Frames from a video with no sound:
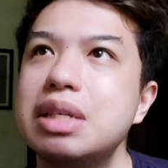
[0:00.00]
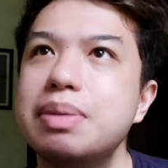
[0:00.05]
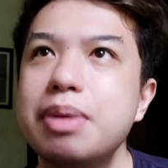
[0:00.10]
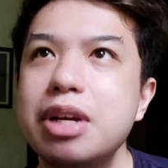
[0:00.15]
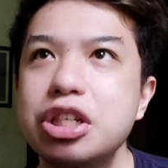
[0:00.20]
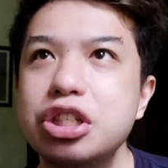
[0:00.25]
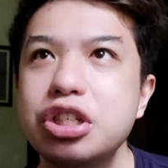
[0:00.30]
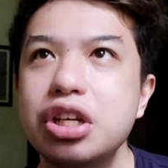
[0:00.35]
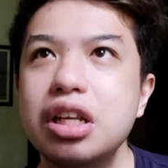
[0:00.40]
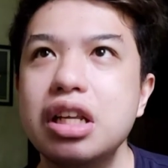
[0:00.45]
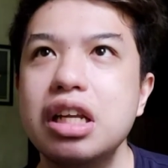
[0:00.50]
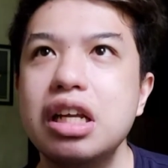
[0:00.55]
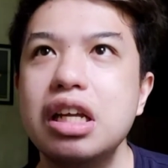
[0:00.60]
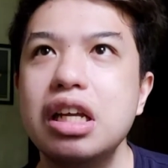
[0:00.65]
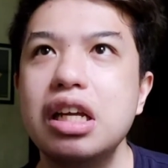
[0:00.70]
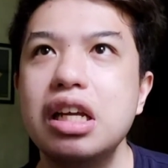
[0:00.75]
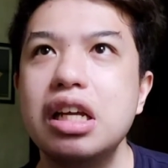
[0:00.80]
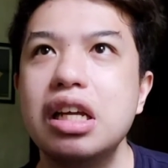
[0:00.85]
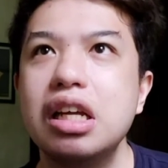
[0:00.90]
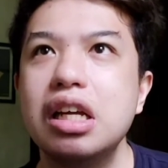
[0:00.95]

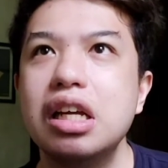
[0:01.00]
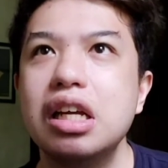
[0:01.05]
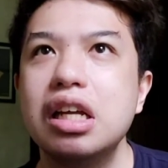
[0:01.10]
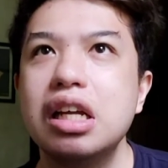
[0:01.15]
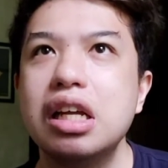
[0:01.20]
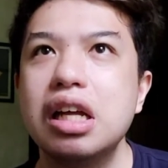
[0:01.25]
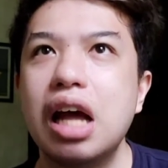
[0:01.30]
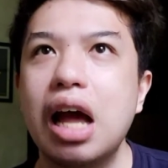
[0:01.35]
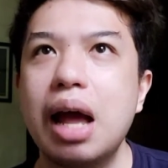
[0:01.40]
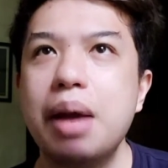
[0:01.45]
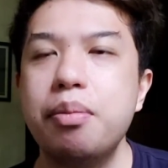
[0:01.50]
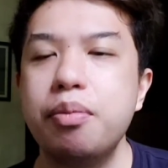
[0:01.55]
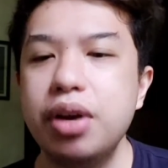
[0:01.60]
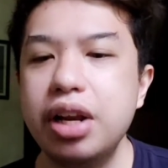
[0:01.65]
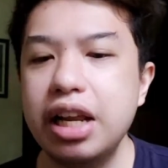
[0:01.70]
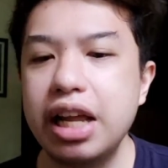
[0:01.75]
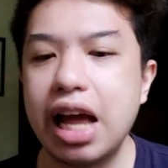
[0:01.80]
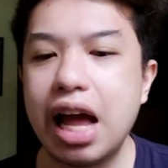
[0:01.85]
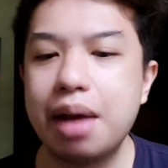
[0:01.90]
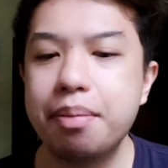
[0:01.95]
especially, I'm
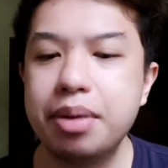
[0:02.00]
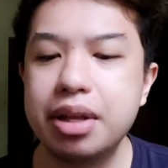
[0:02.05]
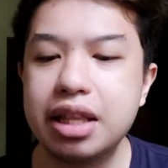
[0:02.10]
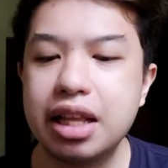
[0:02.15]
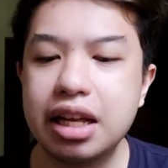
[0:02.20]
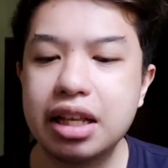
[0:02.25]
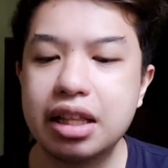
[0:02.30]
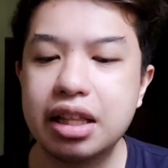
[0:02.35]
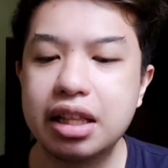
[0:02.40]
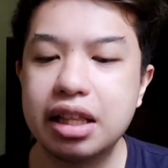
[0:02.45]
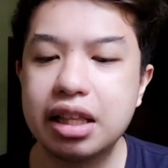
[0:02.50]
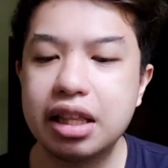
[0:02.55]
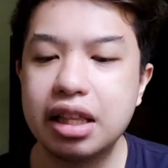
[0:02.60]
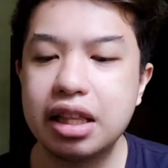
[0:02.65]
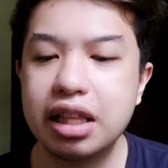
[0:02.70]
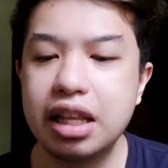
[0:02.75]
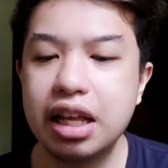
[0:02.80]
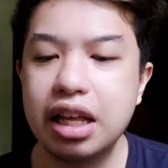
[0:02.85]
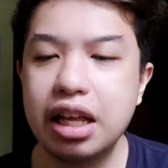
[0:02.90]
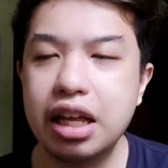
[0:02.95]
really happy that
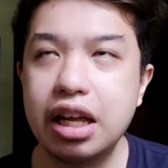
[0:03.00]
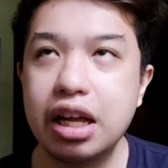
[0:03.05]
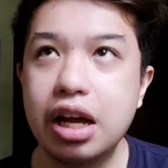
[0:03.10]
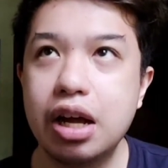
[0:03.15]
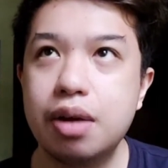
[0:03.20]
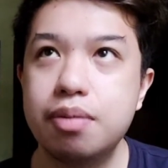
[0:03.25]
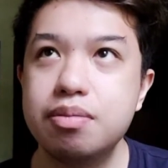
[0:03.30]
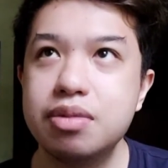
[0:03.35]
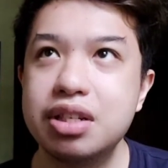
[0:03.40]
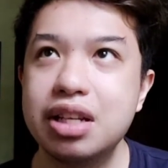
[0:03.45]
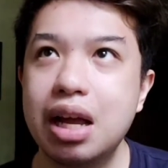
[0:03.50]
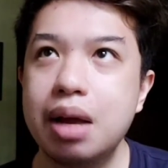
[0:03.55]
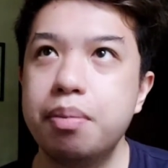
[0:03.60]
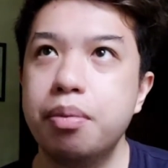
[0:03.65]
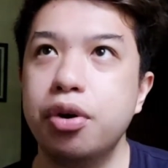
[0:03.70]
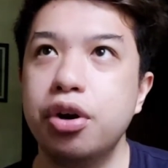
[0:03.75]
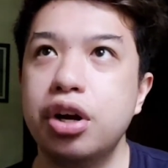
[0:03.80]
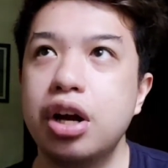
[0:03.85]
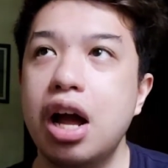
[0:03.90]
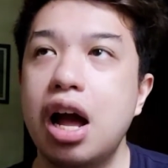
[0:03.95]
the um,
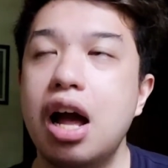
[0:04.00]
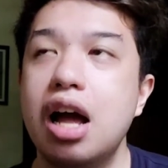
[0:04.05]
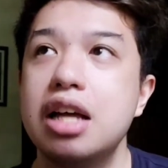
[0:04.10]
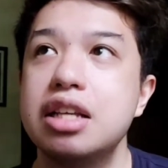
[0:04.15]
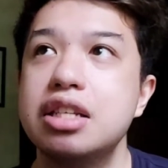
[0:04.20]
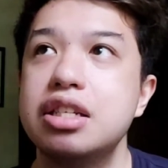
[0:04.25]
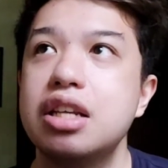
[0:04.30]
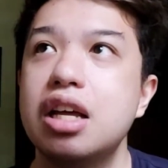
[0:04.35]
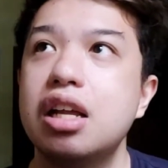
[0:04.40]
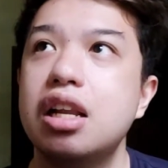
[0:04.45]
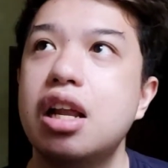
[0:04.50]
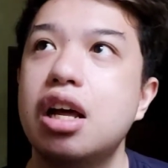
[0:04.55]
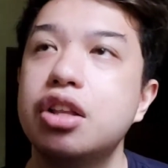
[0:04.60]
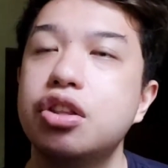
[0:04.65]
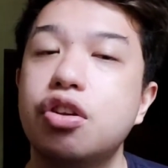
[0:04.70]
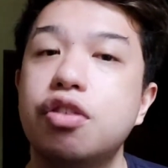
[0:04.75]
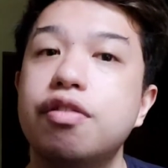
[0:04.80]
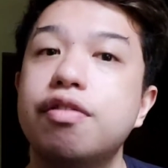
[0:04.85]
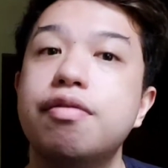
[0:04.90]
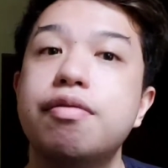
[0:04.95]
Cyborg has a
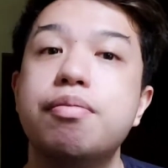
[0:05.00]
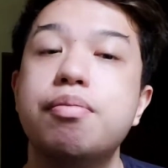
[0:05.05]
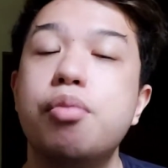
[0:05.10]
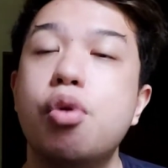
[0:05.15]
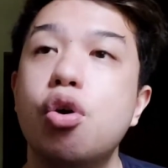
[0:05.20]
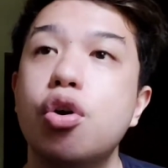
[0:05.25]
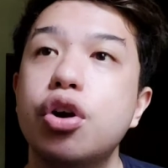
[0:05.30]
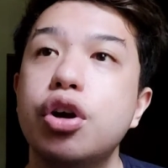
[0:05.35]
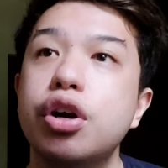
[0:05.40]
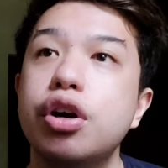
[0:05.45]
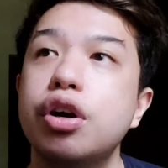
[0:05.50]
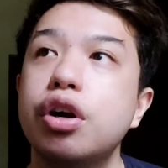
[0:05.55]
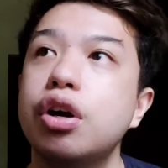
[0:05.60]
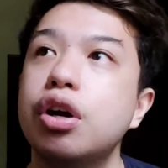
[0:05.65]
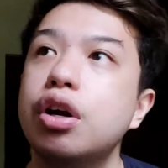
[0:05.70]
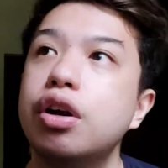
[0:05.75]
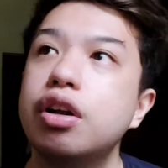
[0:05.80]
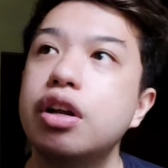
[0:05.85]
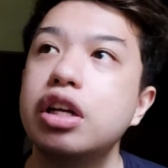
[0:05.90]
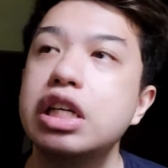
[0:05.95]
lot of more
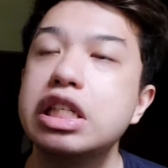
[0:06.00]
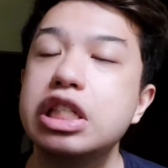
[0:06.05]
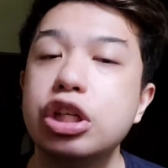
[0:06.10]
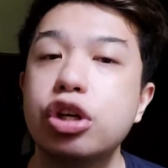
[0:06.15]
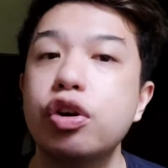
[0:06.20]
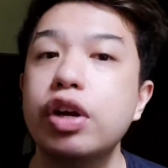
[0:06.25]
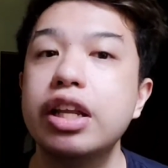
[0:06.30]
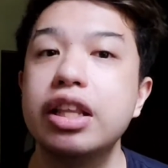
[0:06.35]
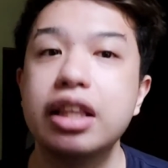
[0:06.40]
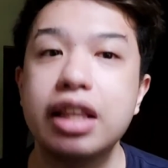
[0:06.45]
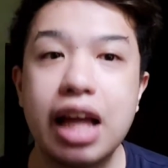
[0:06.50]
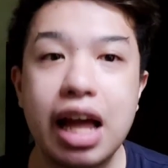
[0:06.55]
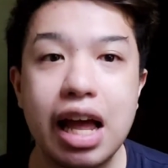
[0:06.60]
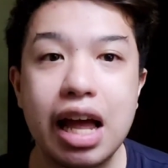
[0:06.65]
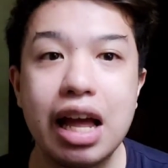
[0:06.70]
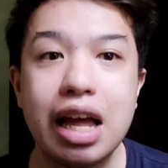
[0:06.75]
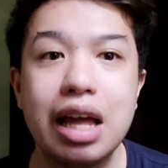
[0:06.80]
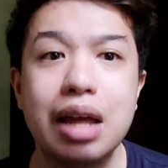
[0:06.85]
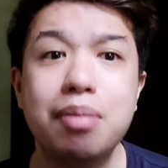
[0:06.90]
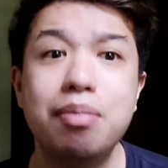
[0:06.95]
screen
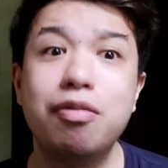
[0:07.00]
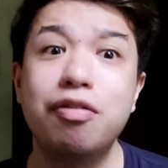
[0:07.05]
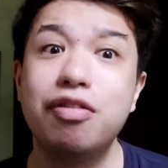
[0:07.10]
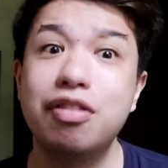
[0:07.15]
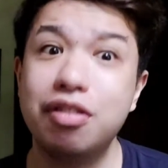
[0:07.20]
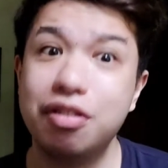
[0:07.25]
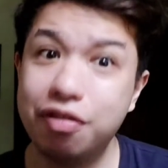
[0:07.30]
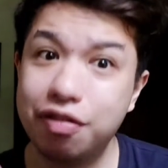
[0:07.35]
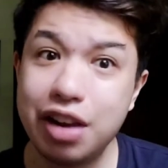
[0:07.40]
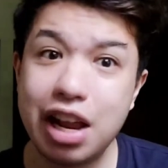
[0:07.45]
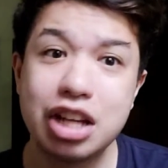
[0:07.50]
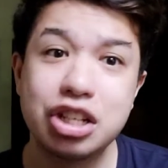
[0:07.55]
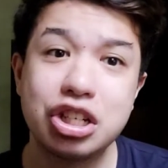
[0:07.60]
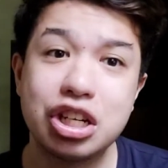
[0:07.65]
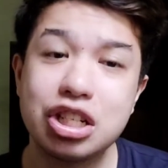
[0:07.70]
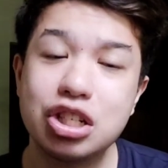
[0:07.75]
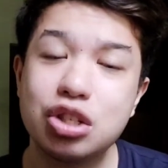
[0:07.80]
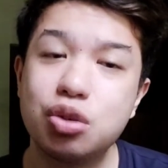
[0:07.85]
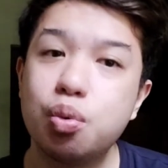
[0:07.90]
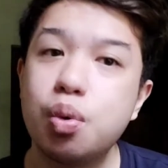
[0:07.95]
time.
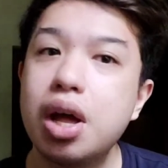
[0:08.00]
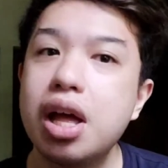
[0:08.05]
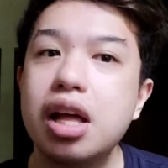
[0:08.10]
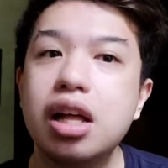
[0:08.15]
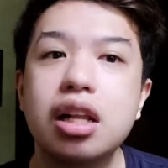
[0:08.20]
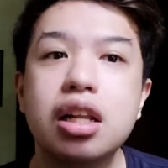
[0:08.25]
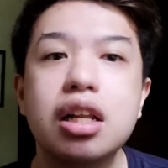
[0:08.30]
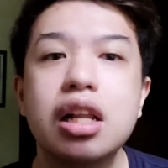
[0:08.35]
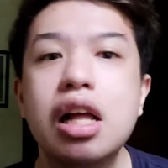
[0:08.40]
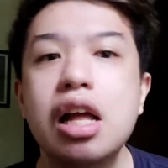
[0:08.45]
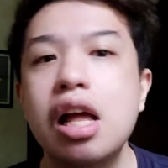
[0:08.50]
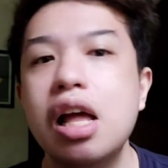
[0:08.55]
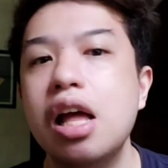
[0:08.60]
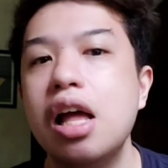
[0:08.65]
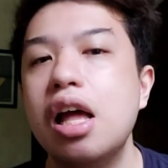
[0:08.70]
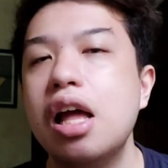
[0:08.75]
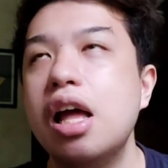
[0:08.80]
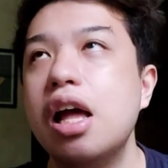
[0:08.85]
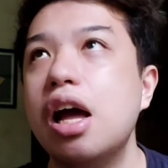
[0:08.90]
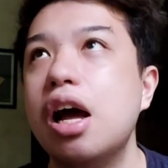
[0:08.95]
Flash as well.
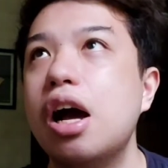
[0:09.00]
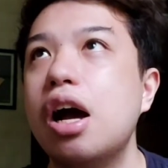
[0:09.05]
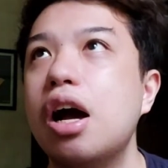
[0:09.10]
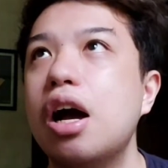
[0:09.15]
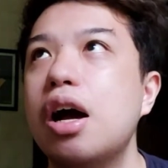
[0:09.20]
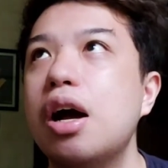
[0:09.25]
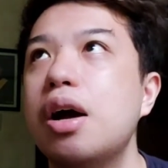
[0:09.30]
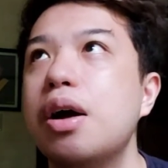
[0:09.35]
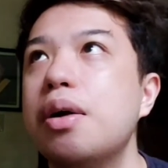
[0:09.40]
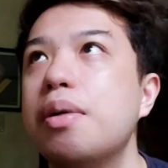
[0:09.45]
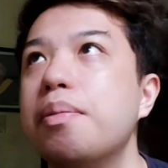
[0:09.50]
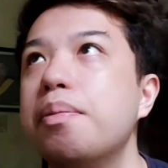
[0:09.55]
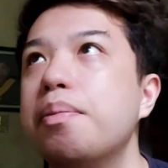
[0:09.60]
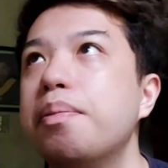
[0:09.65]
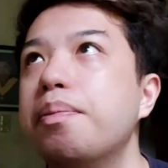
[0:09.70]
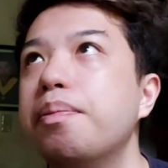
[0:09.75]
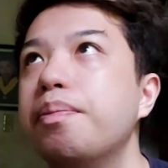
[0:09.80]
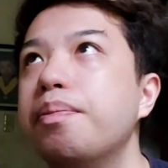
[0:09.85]
Um,